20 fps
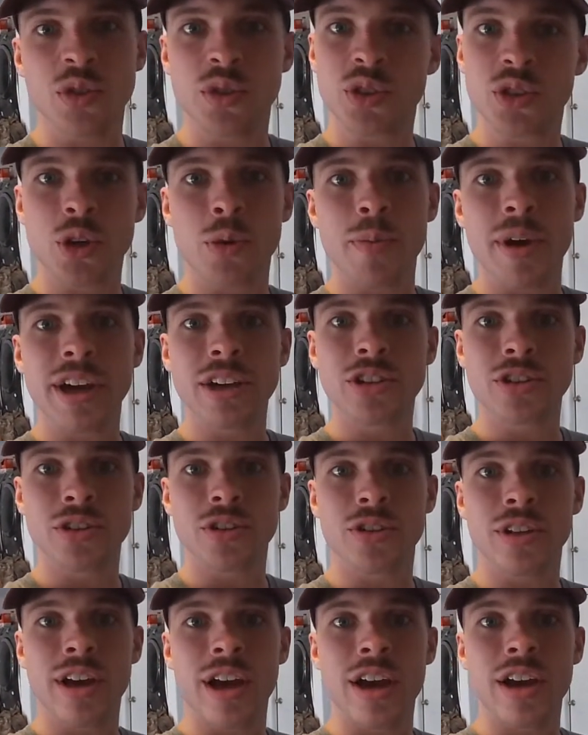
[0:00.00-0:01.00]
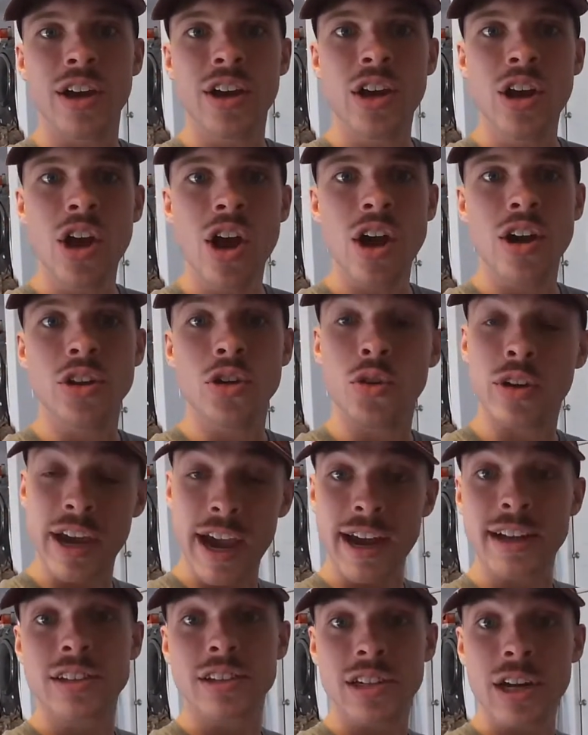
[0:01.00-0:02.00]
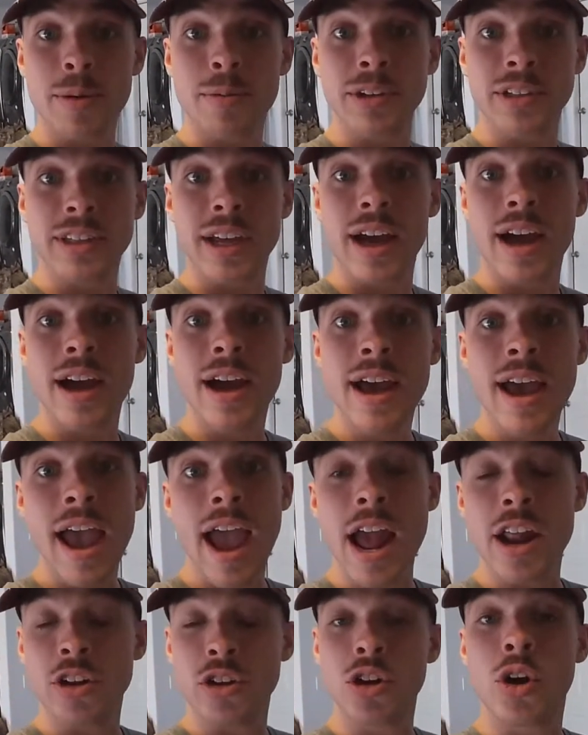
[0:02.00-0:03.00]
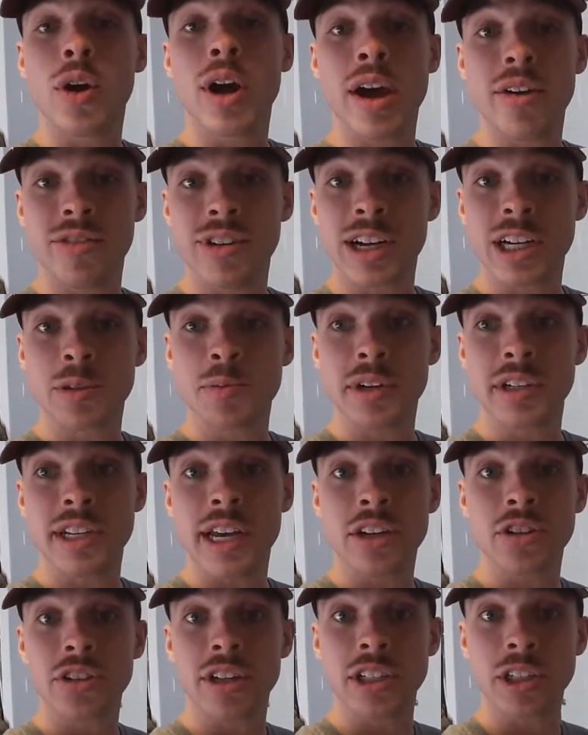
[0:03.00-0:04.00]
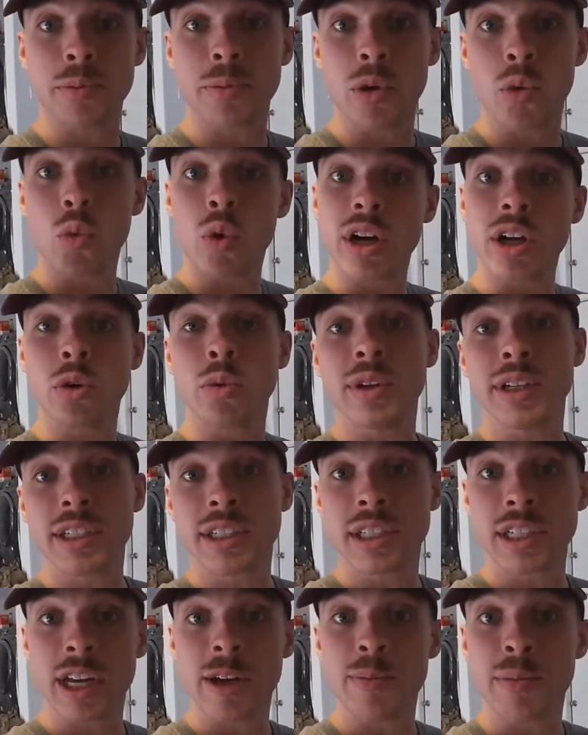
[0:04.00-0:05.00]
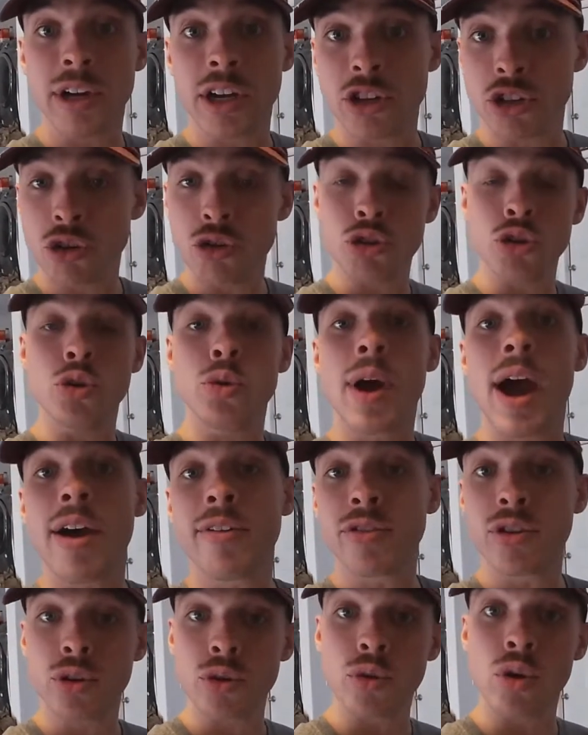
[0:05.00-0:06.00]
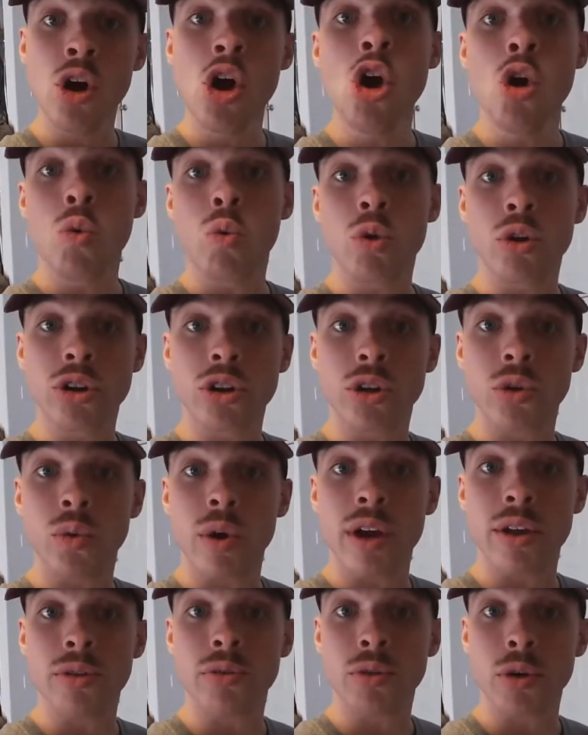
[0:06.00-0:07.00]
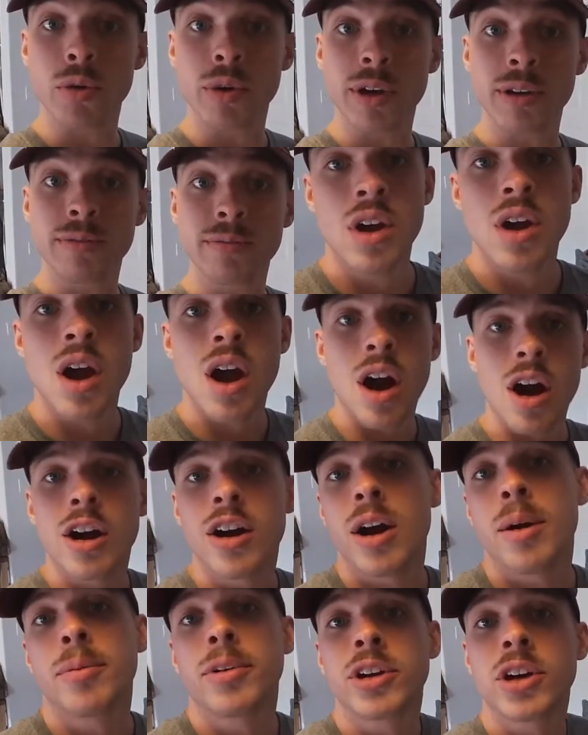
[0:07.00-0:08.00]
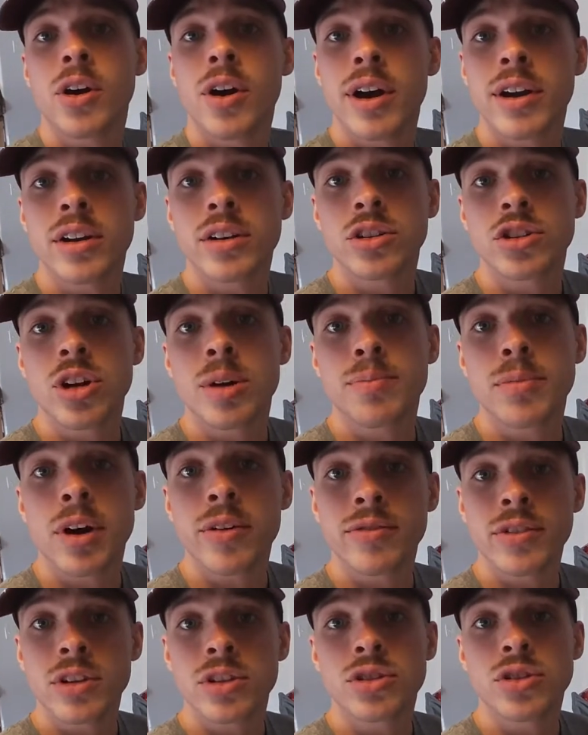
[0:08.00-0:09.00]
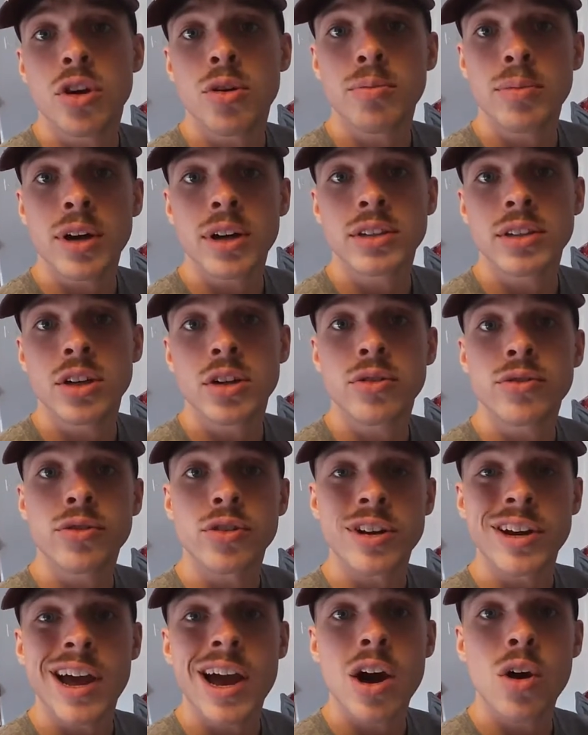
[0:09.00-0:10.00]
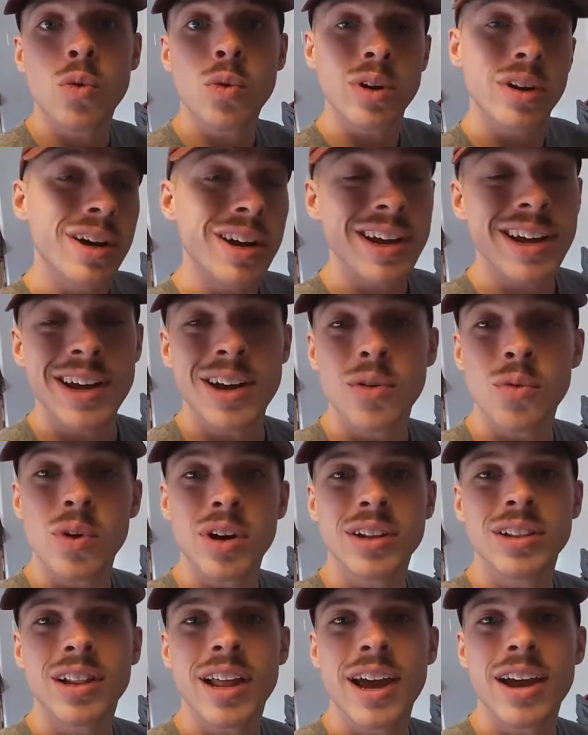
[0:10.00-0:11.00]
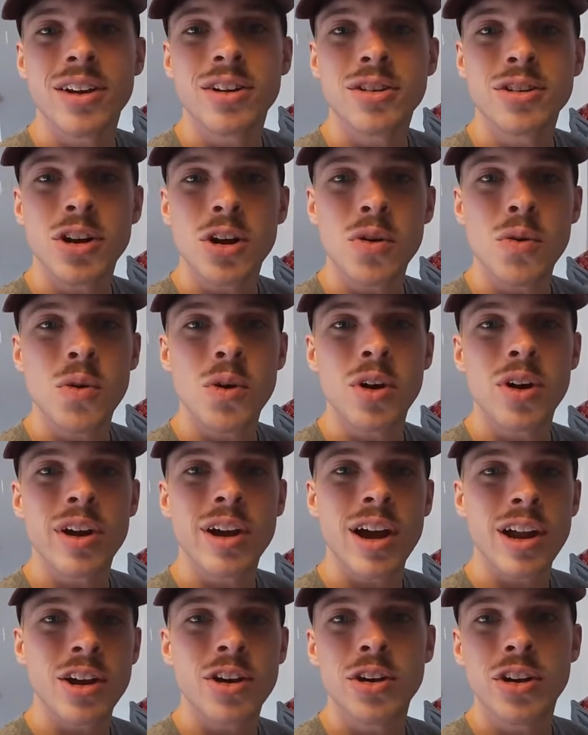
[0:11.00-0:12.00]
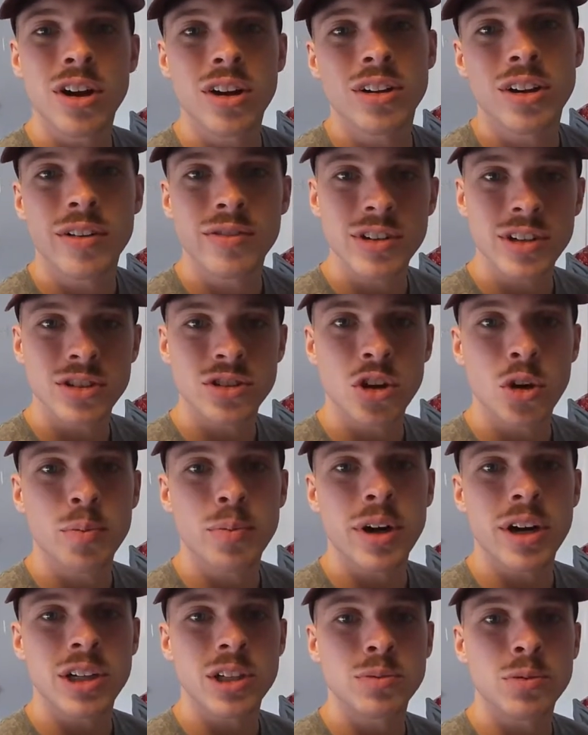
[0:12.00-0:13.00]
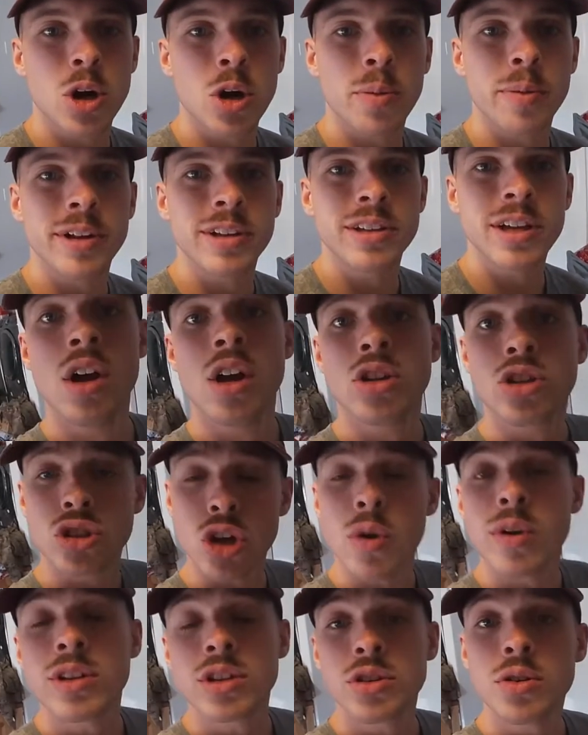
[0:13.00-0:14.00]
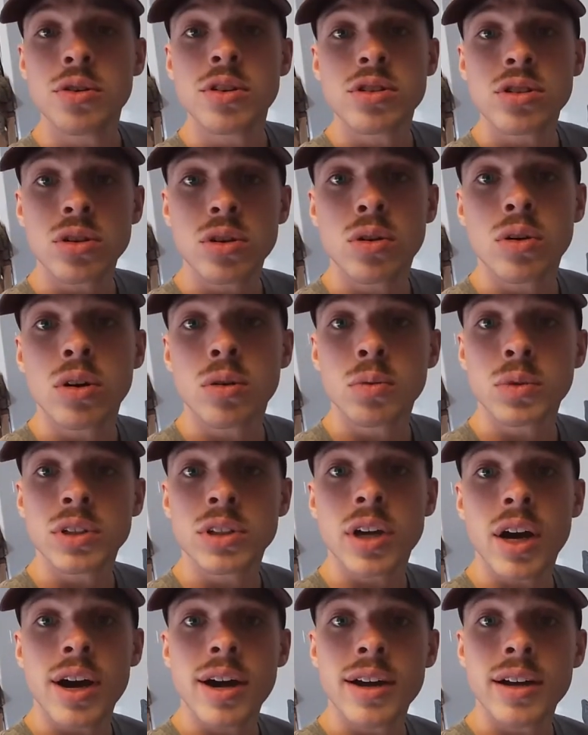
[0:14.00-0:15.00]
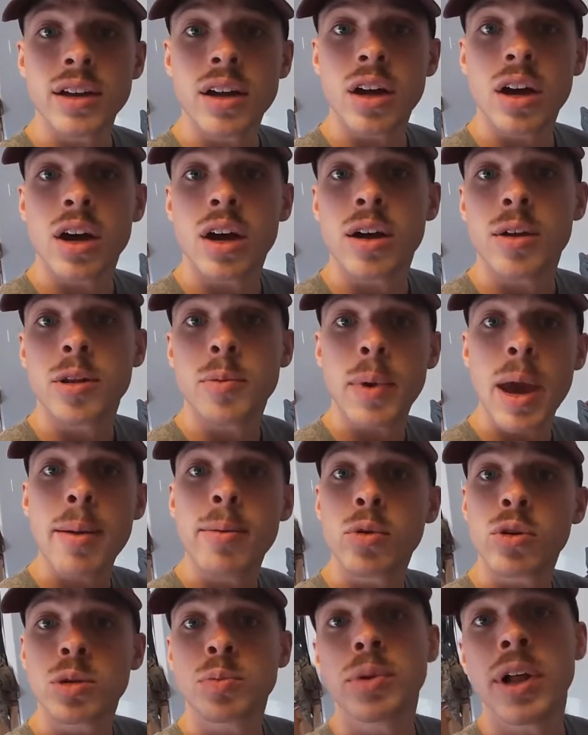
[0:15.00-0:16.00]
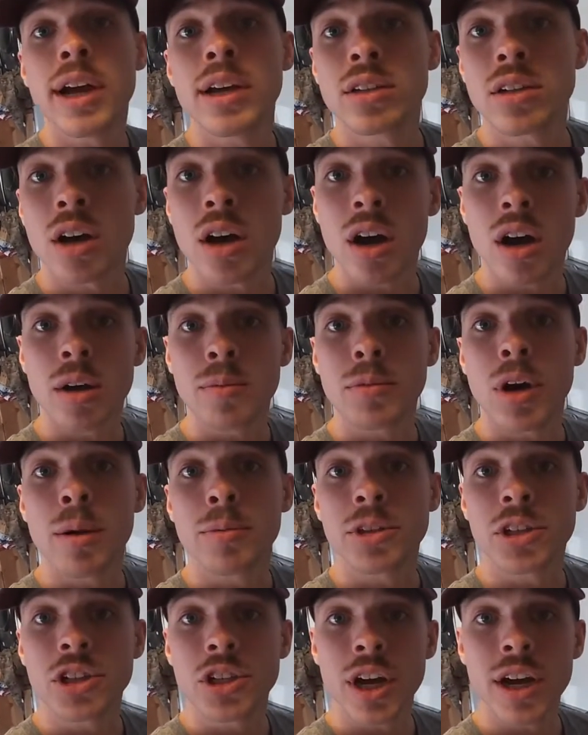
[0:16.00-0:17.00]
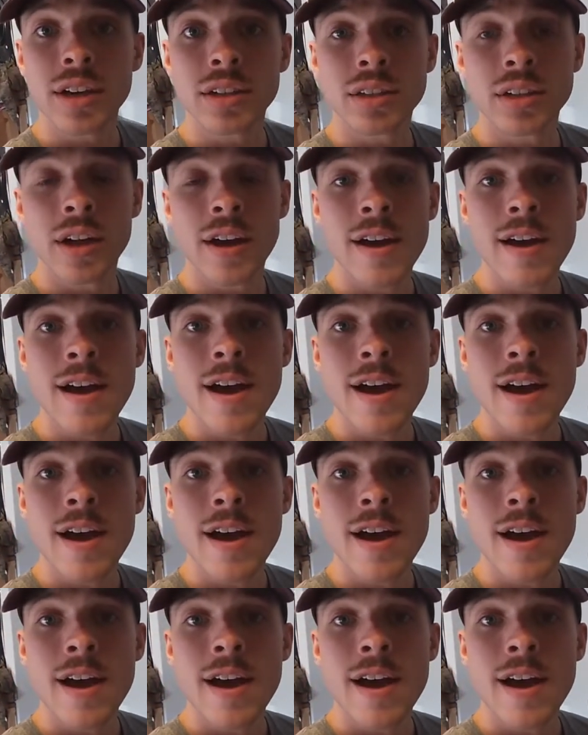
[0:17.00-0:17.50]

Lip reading: So make sure that you can stomach that, and you don't have the expectation that's going to be one quick snip, because you do have to work your way through it. Alright, I'm going to go ahead and jump off this soapbox here for now. We're going to hit one later. Don't worry, I know y'all love these soapbox moments. So as soon as the cord was cut, the baby was placed on mama's chest.